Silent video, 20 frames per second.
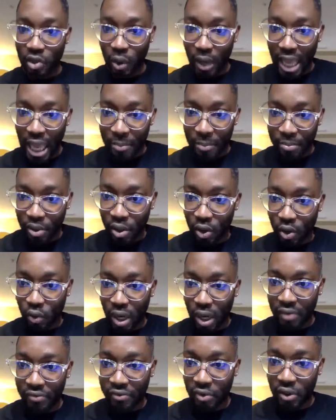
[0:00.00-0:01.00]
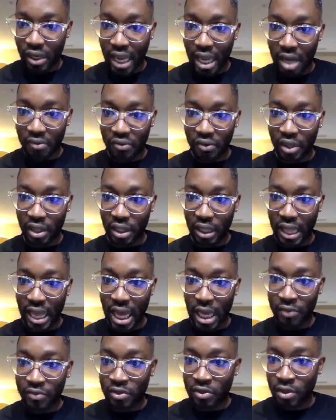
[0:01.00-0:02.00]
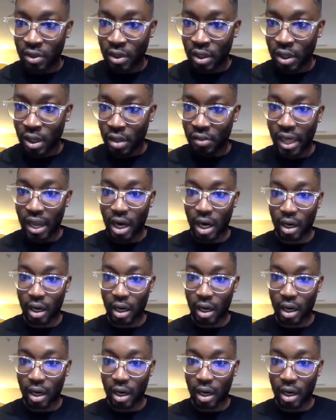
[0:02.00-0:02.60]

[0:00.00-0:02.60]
I'm so happy and grateful now for the lives